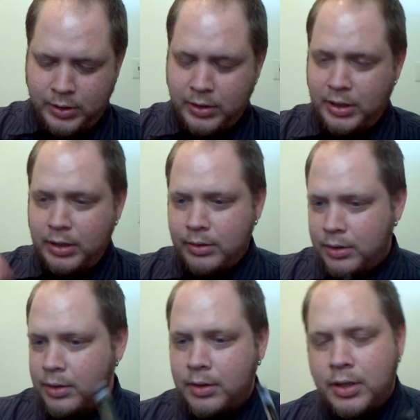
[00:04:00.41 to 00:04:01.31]
cart
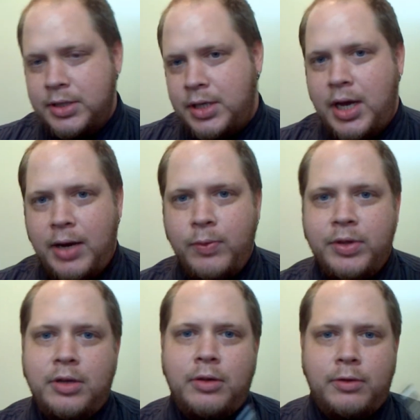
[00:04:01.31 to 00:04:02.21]
aside
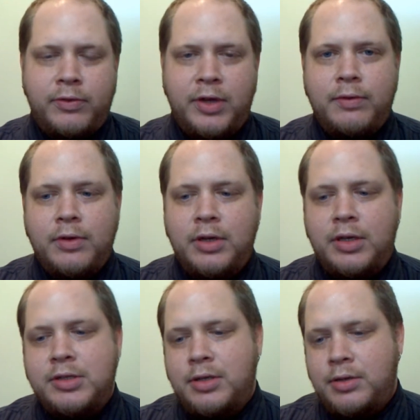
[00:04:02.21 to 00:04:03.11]
with another flavor in
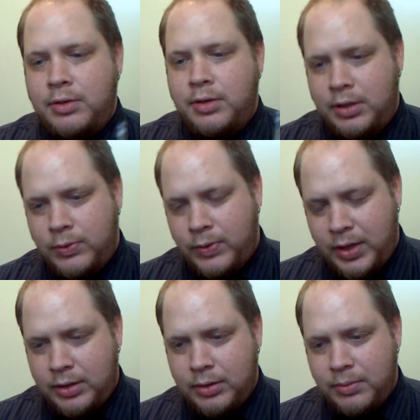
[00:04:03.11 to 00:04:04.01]
it because it could eat
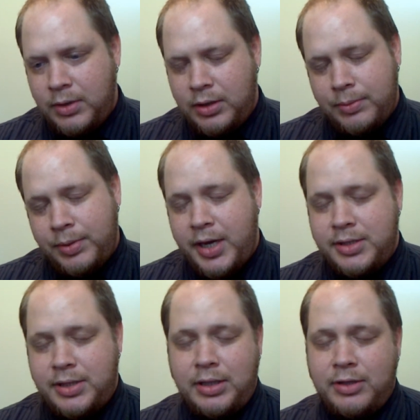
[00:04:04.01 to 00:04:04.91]
away at the
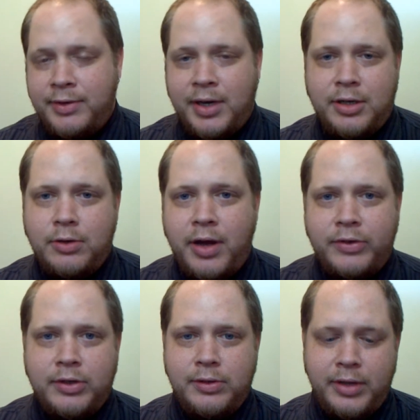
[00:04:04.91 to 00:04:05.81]
plastic, that's fine. You don't
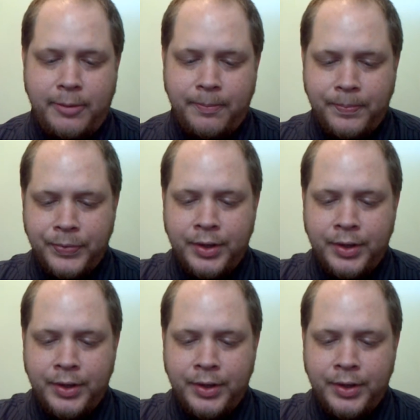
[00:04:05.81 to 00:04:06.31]
have to do that.